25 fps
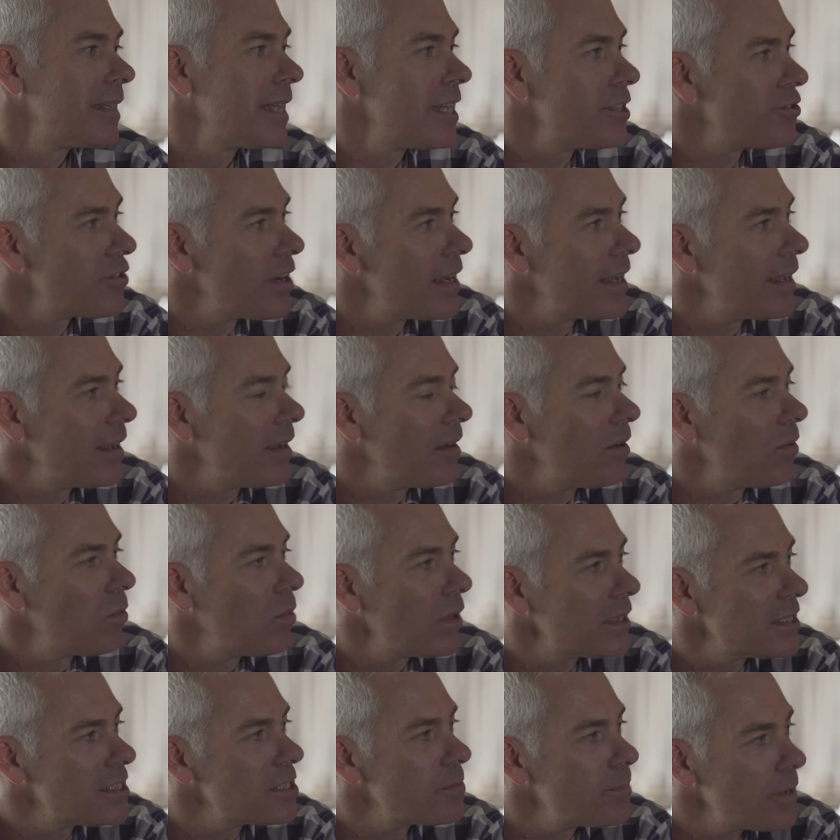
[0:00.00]
Desiree,
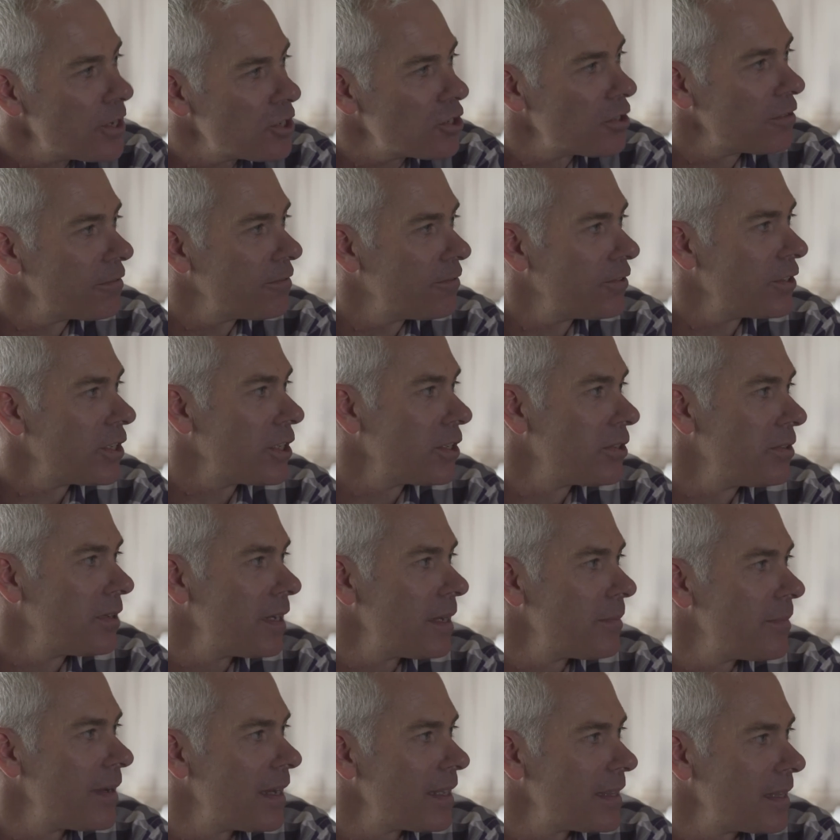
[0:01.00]
what's special for you
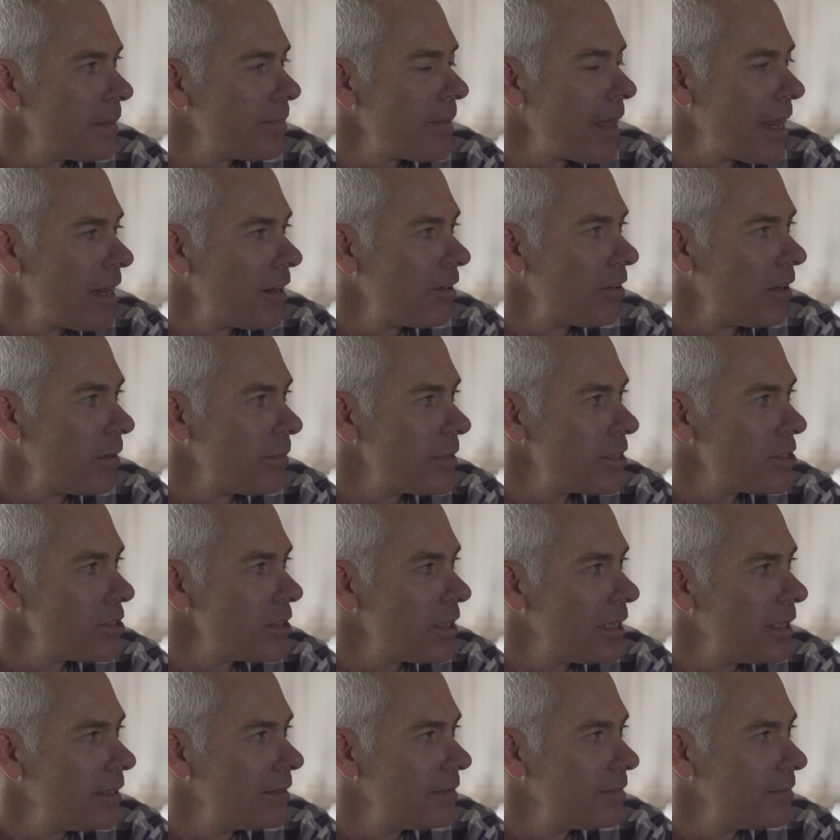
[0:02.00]
about the Panorama
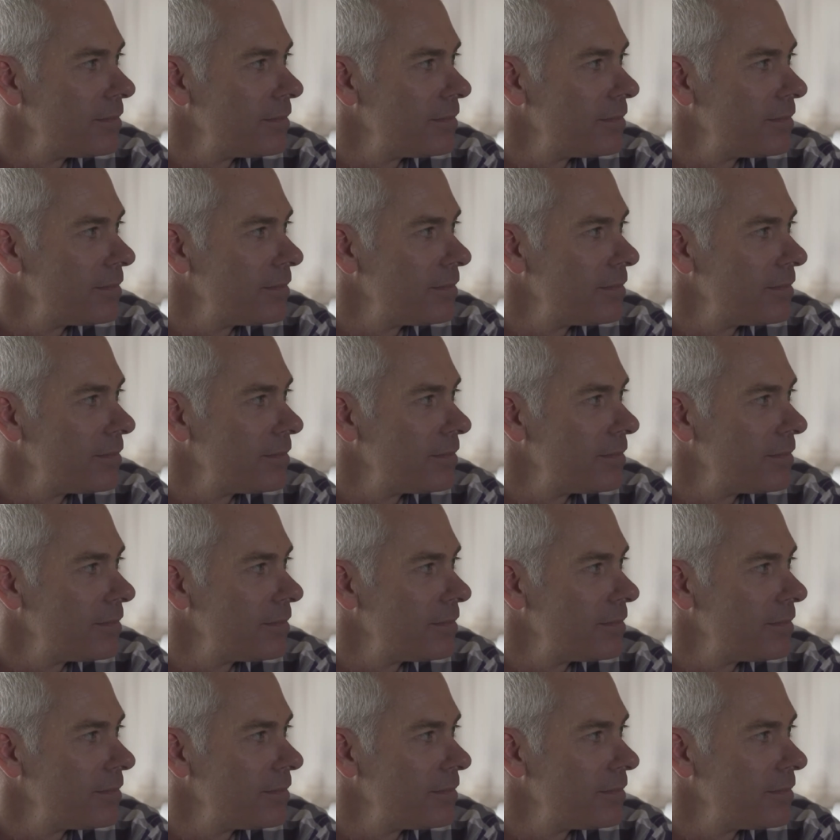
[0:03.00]
Tour?